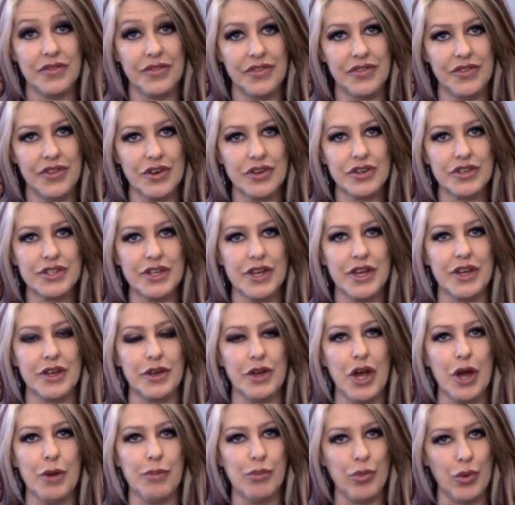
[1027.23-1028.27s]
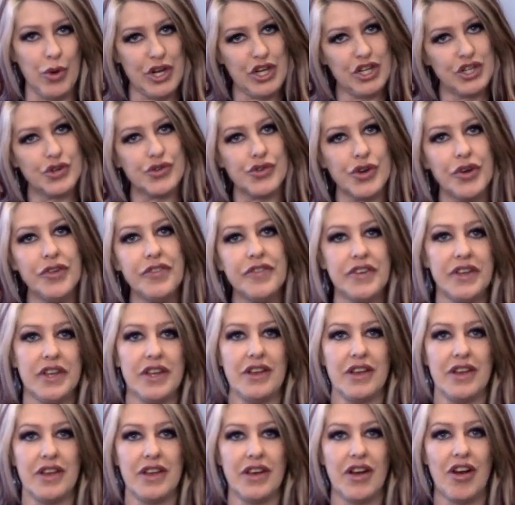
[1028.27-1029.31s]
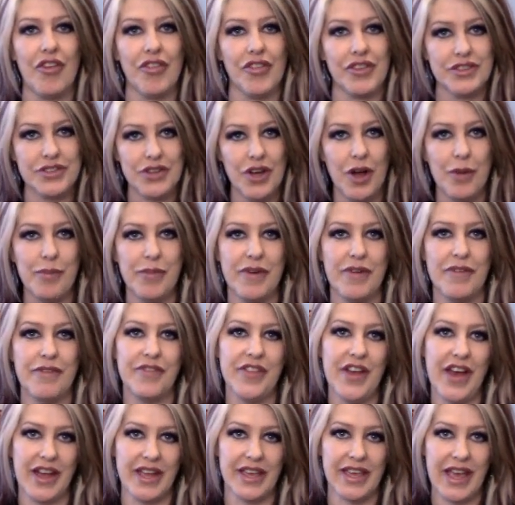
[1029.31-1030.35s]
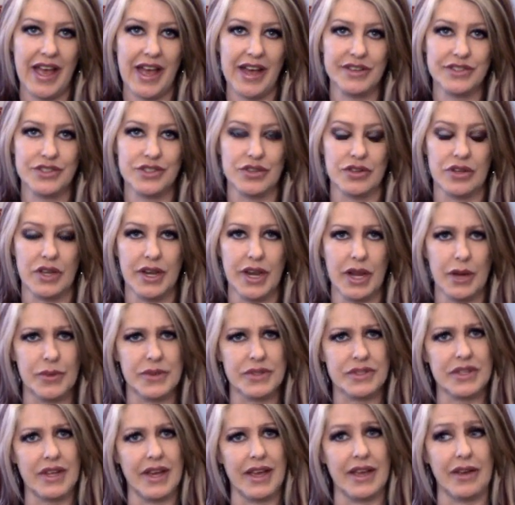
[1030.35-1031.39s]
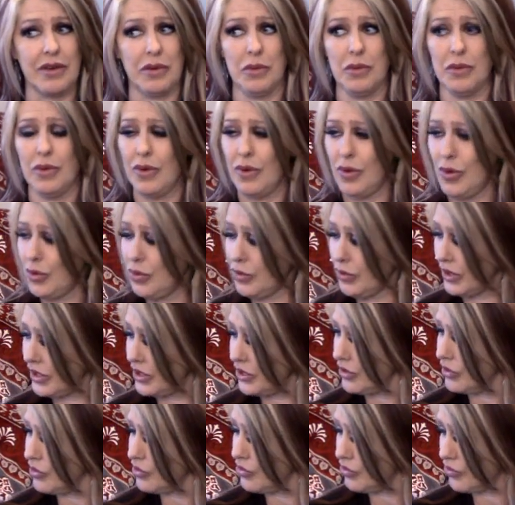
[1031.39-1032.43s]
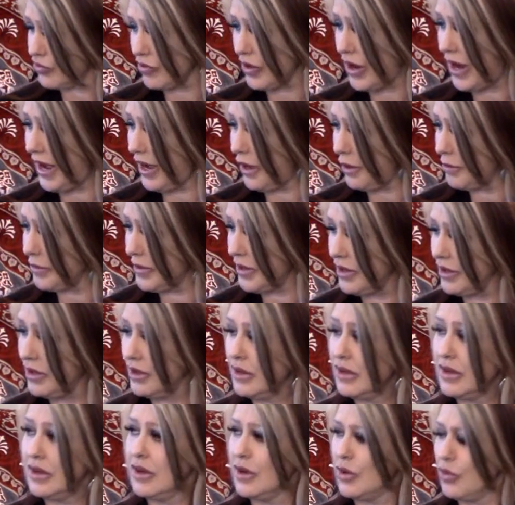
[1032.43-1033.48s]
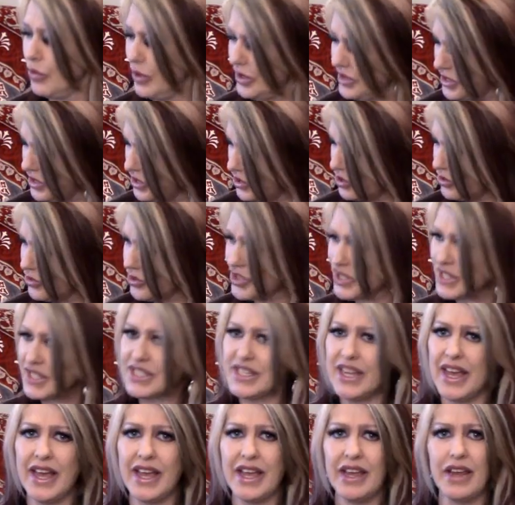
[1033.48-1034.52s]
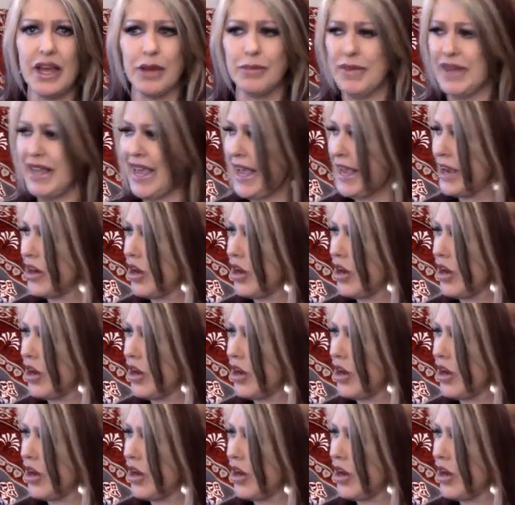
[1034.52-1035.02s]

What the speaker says: there's a Boyd trophy on the top of that castle. And I was like, holy crap, what did you just say? I'm like, hang